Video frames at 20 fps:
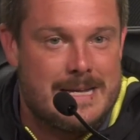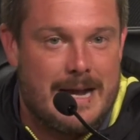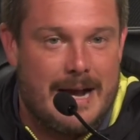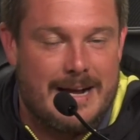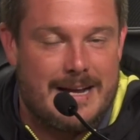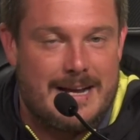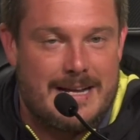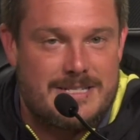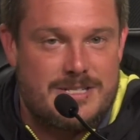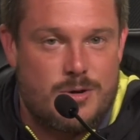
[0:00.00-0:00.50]

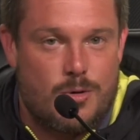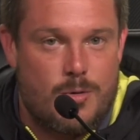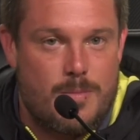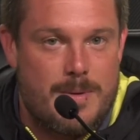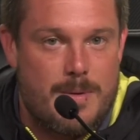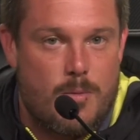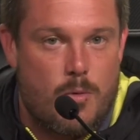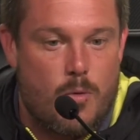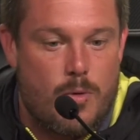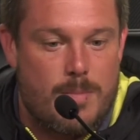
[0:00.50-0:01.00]
I still
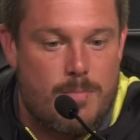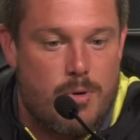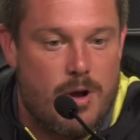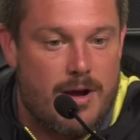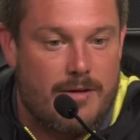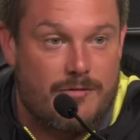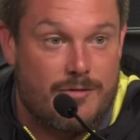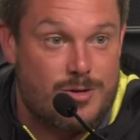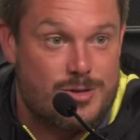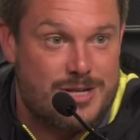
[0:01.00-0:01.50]
remember when
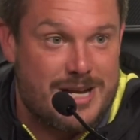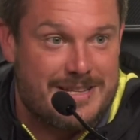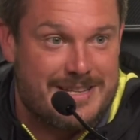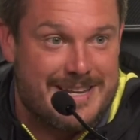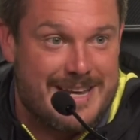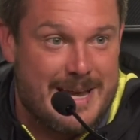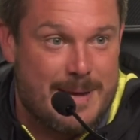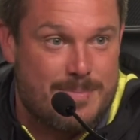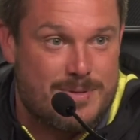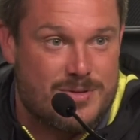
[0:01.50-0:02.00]
Brock first got to
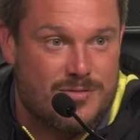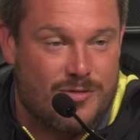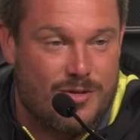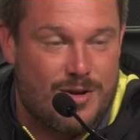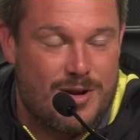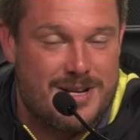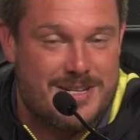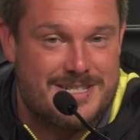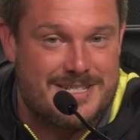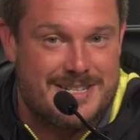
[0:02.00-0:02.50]
campus
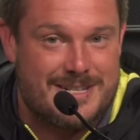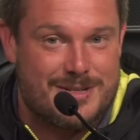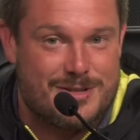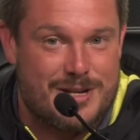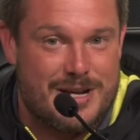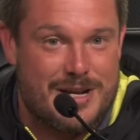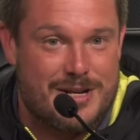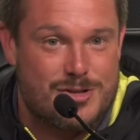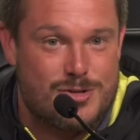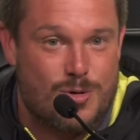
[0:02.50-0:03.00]
for us
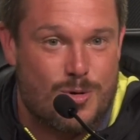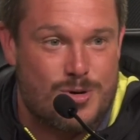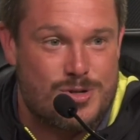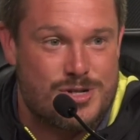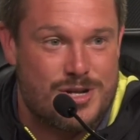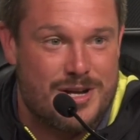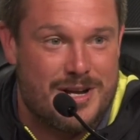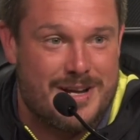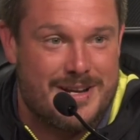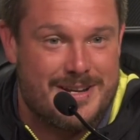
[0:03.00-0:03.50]
at
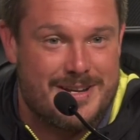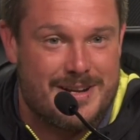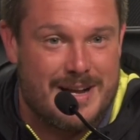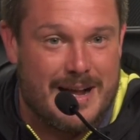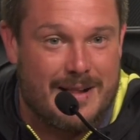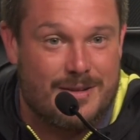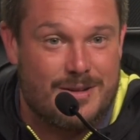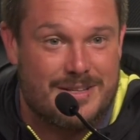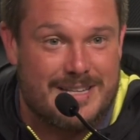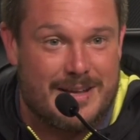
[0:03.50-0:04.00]
Georgia, and
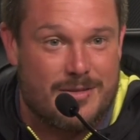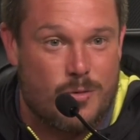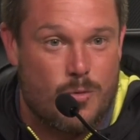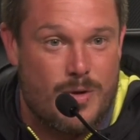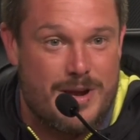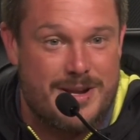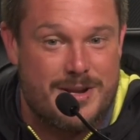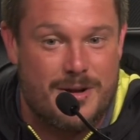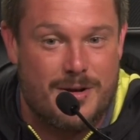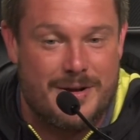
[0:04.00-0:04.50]
I looked out the
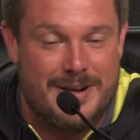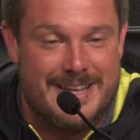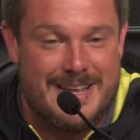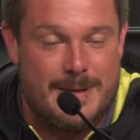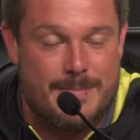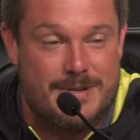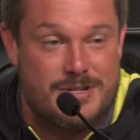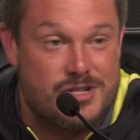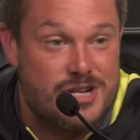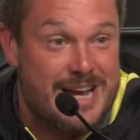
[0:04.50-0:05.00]
window, and
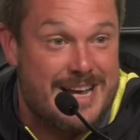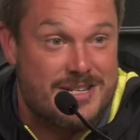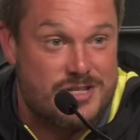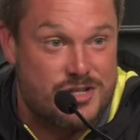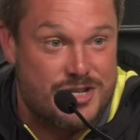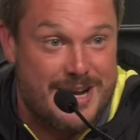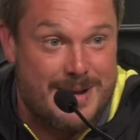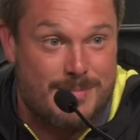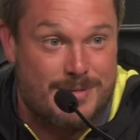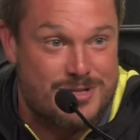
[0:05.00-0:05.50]
him and Chaz
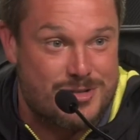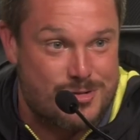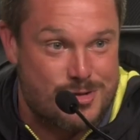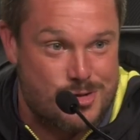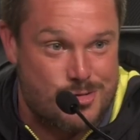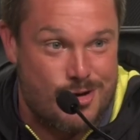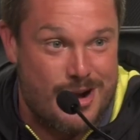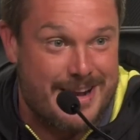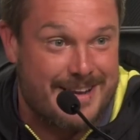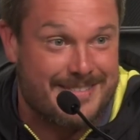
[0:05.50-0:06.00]
Chambliss are
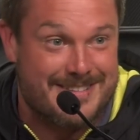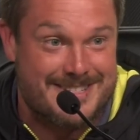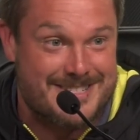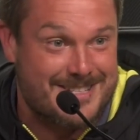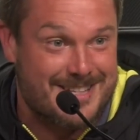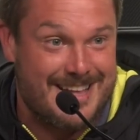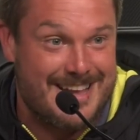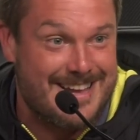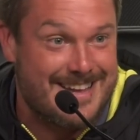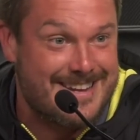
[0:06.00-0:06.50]
striking the
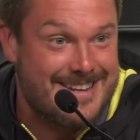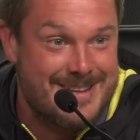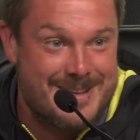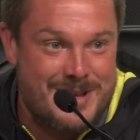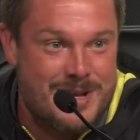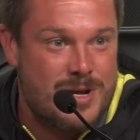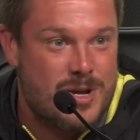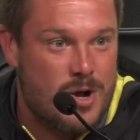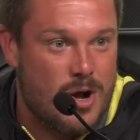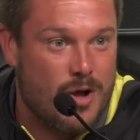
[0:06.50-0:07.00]
sled
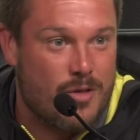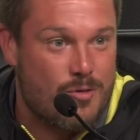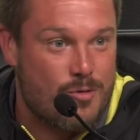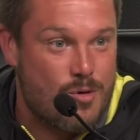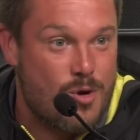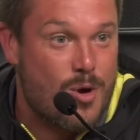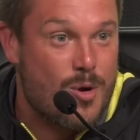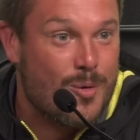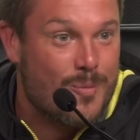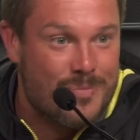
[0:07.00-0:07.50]
on
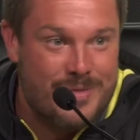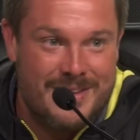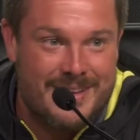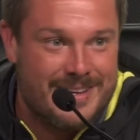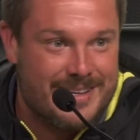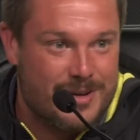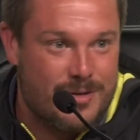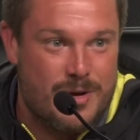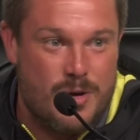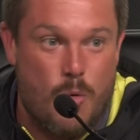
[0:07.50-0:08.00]
their own.
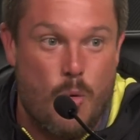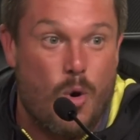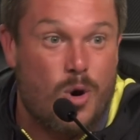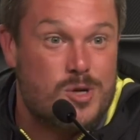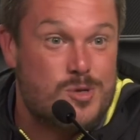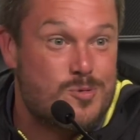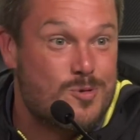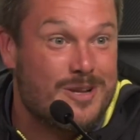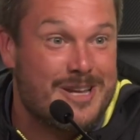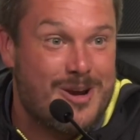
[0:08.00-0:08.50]
You know, he
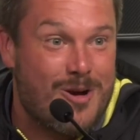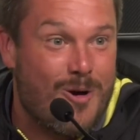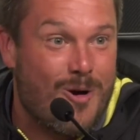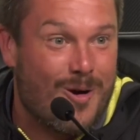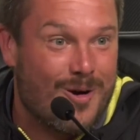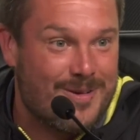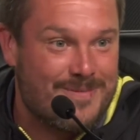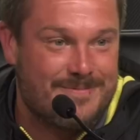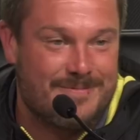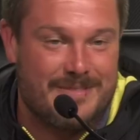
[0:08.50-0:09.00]
works really
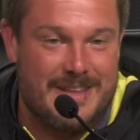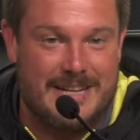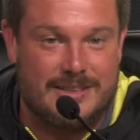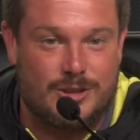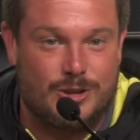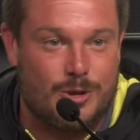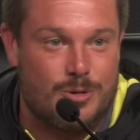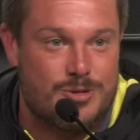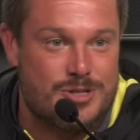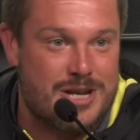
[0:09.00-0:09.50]
hard. That
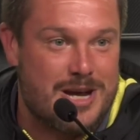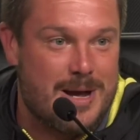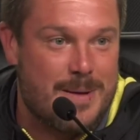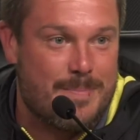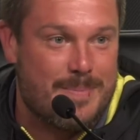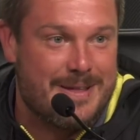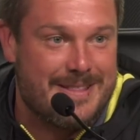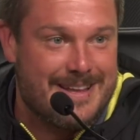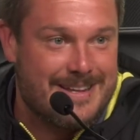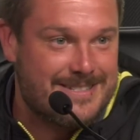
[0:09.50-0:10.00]
shows
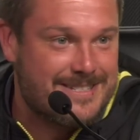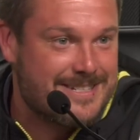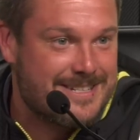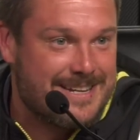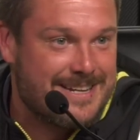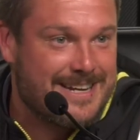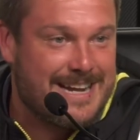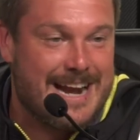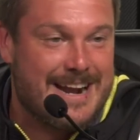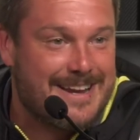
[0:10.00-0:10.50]
up, and that's
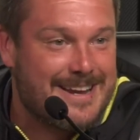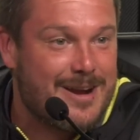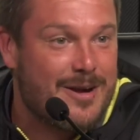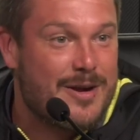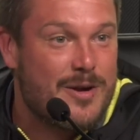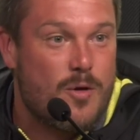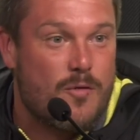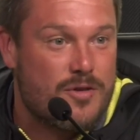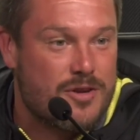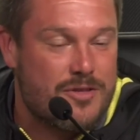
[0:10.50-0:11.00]
kind of
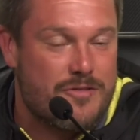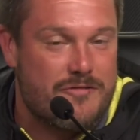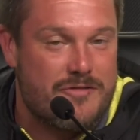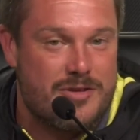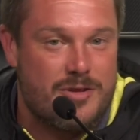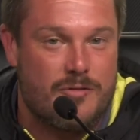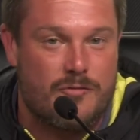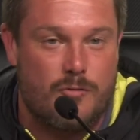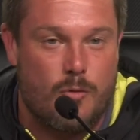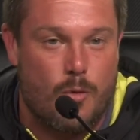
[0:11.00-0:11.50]
carried over to the
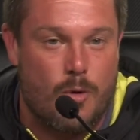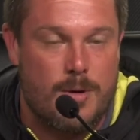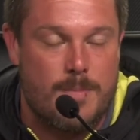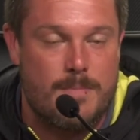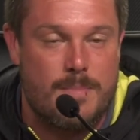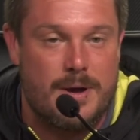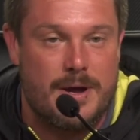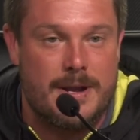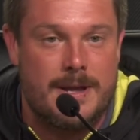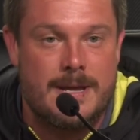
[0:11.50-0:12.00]
field for
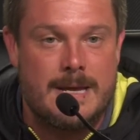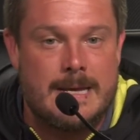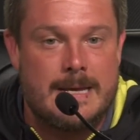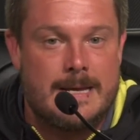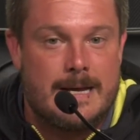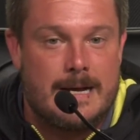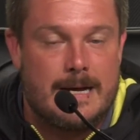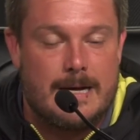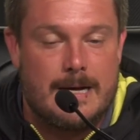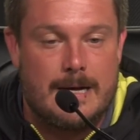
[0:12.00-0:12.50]
him. But
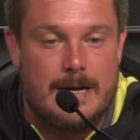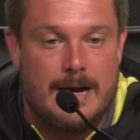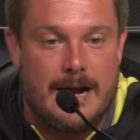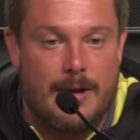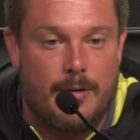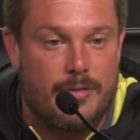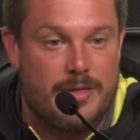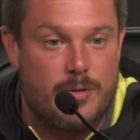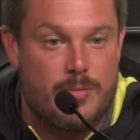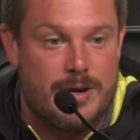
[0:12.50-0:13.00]
I
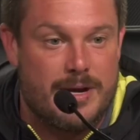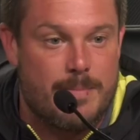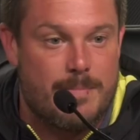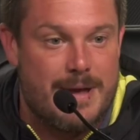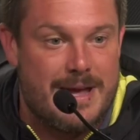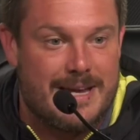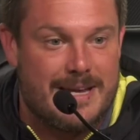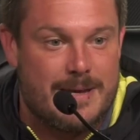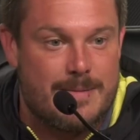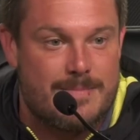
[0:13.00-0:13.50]
don't think we can
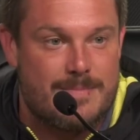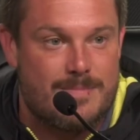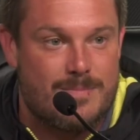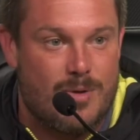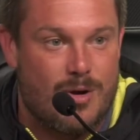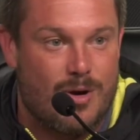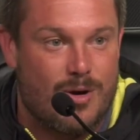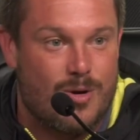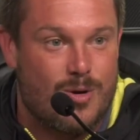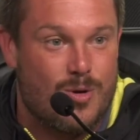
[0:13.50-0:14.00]
make him
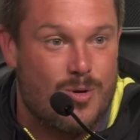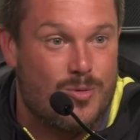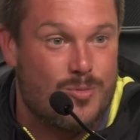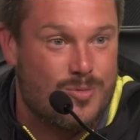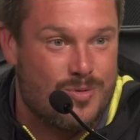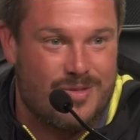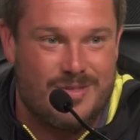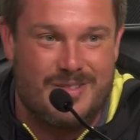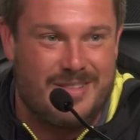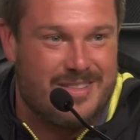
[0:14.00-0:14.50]
our own,
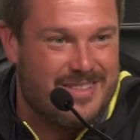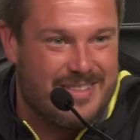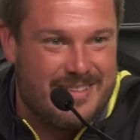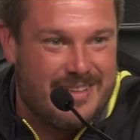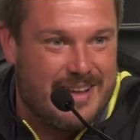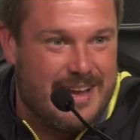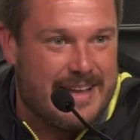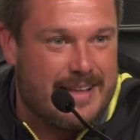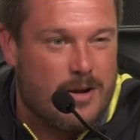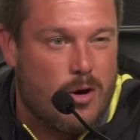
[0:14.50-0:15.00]

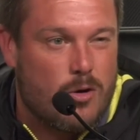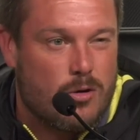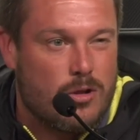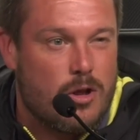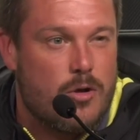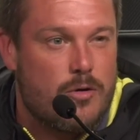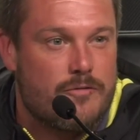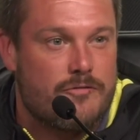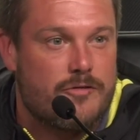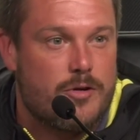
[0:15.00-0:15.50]
like our
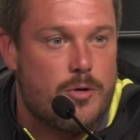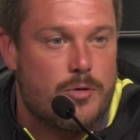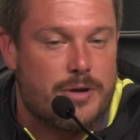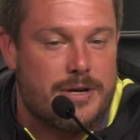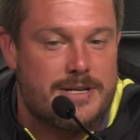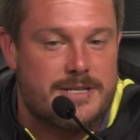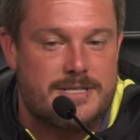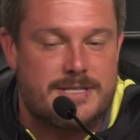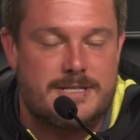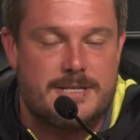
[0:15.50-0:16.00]
lone
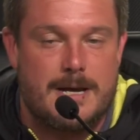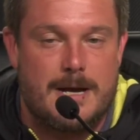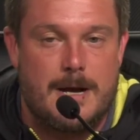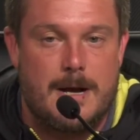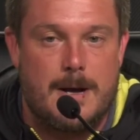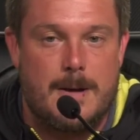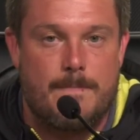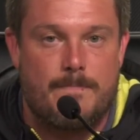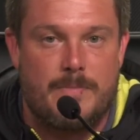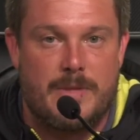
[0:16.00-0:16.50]
focus.
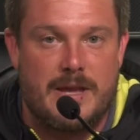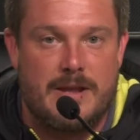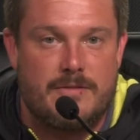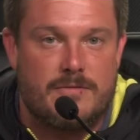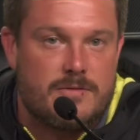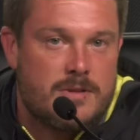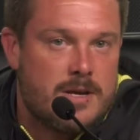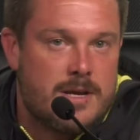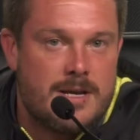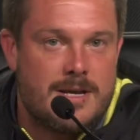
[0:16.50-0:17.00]

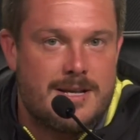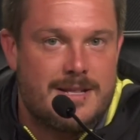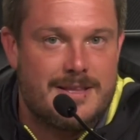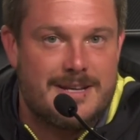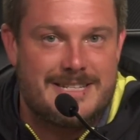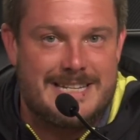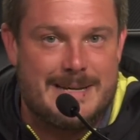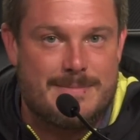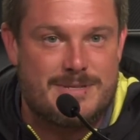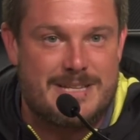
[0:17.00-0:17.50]
And
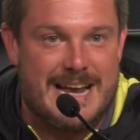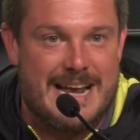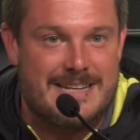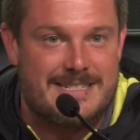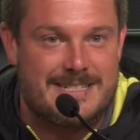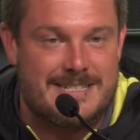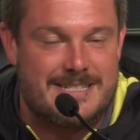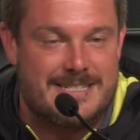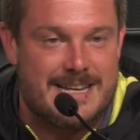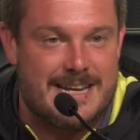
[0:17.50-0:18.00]
the teams that had
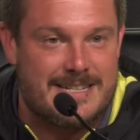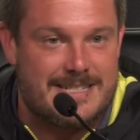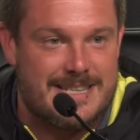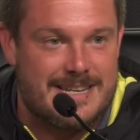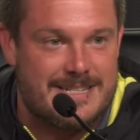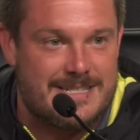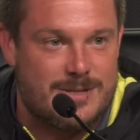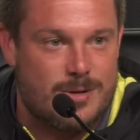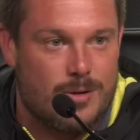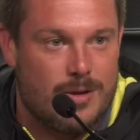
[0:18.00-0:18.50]
success,
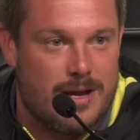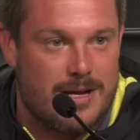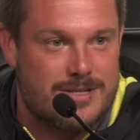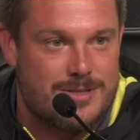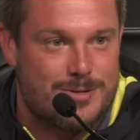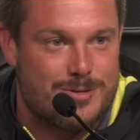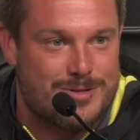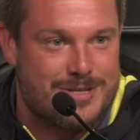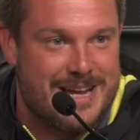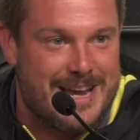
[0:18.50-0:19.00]
they still lost
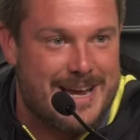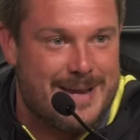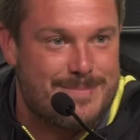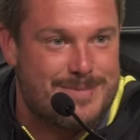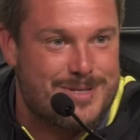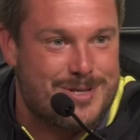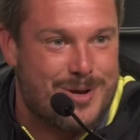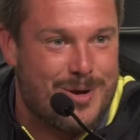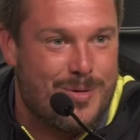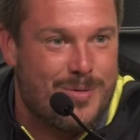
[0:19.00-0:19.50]
those
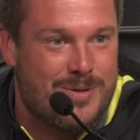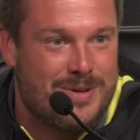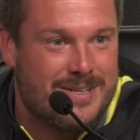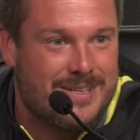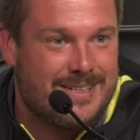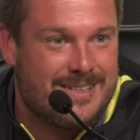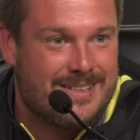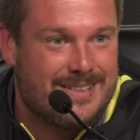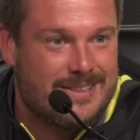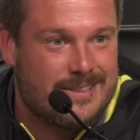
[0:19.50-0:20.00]
games. So,
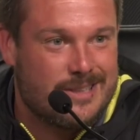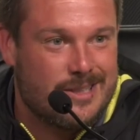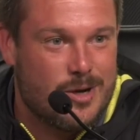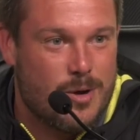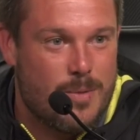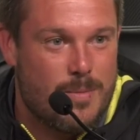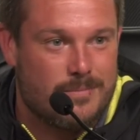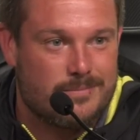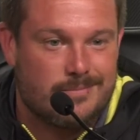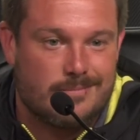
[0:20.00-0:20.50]
you
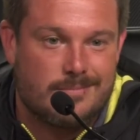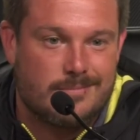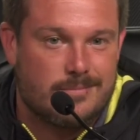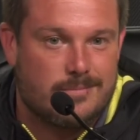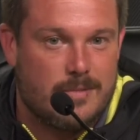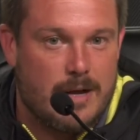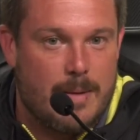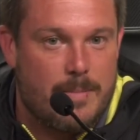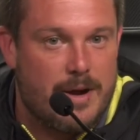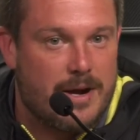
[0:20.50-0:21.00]
know,
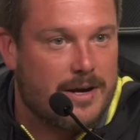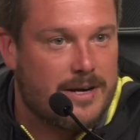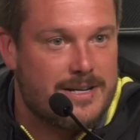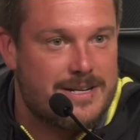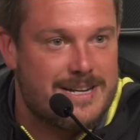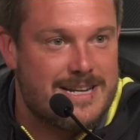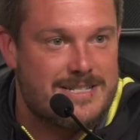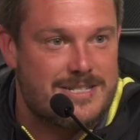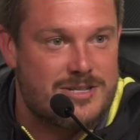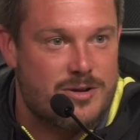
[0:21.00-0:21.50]
I'm not going
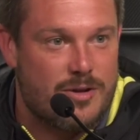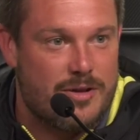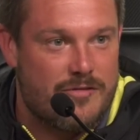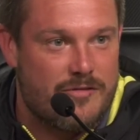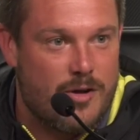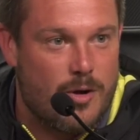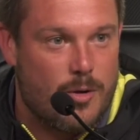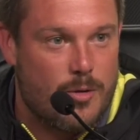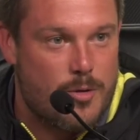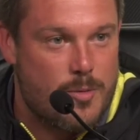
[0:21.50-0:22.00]
to necessarily
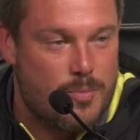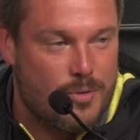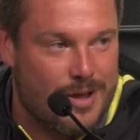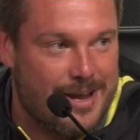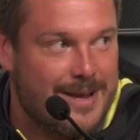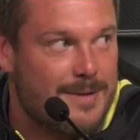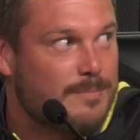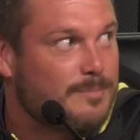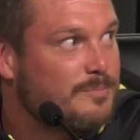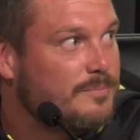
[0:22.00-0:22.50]
follow their
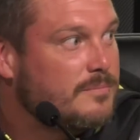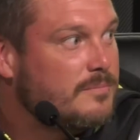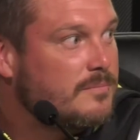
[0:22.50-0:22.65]
plan.